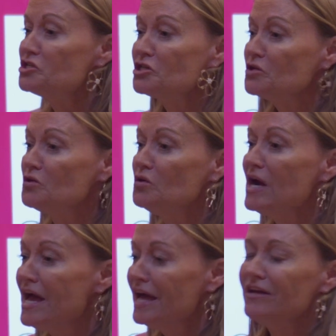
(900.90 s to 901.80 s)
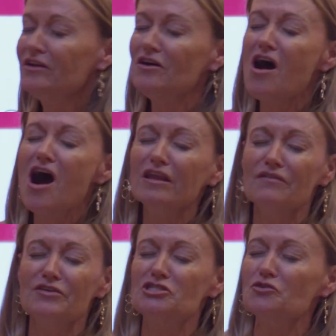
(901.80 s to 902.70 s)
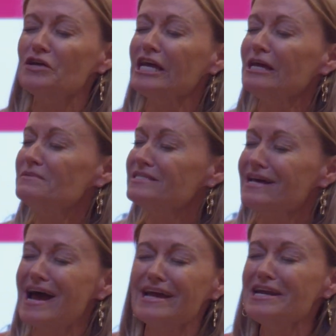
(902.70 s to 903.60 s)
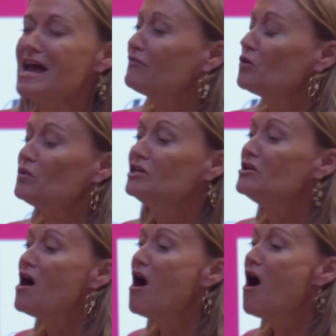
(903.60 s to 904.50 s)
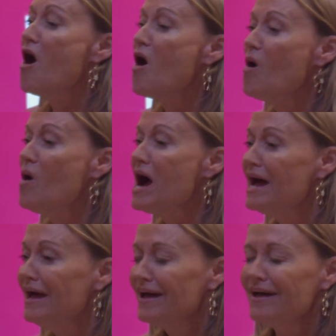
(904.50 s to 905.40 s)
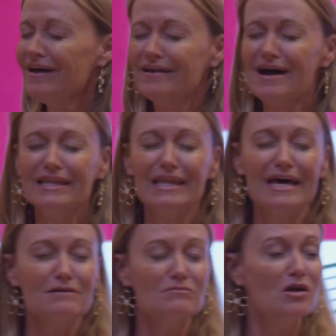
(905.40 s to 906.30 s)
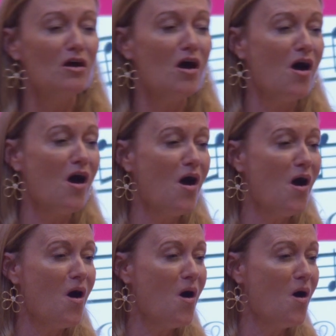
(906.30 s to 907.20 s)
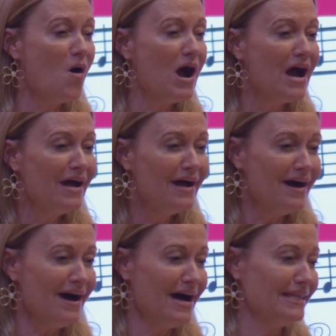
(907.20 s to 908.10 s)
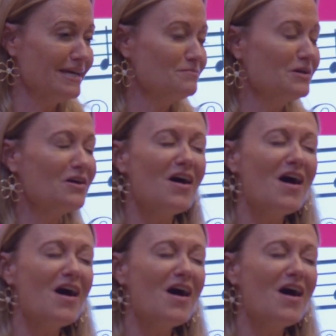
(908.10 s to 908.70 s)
do, and all of the dreams that I never would know. And I let them go, I let them go.